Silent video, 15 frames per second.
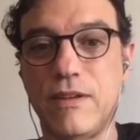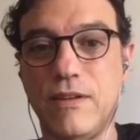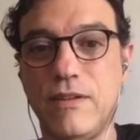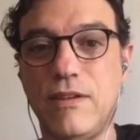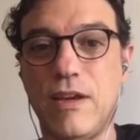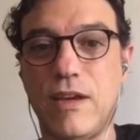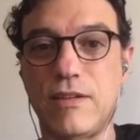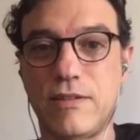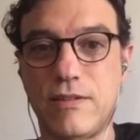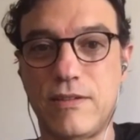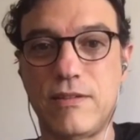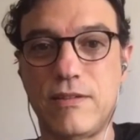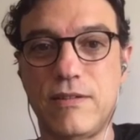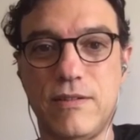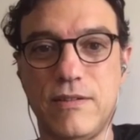
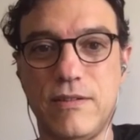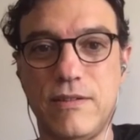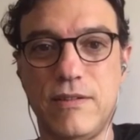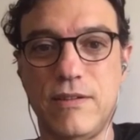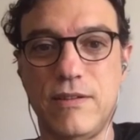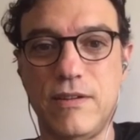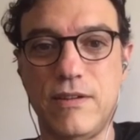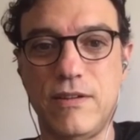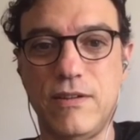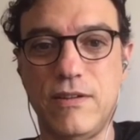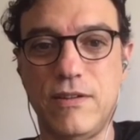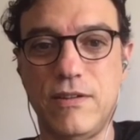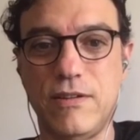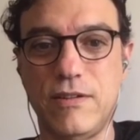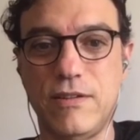yes it,
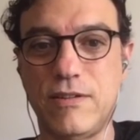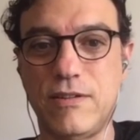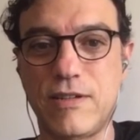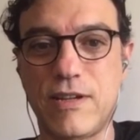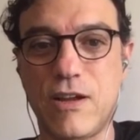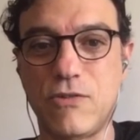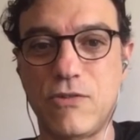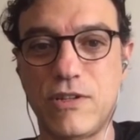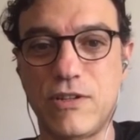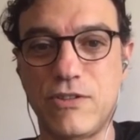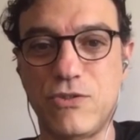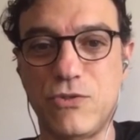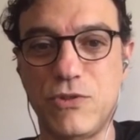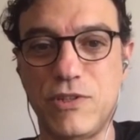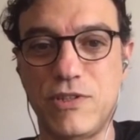it, it's
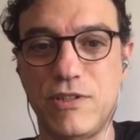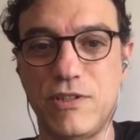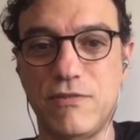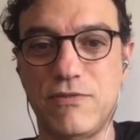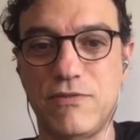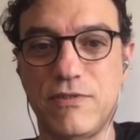counterintuitive.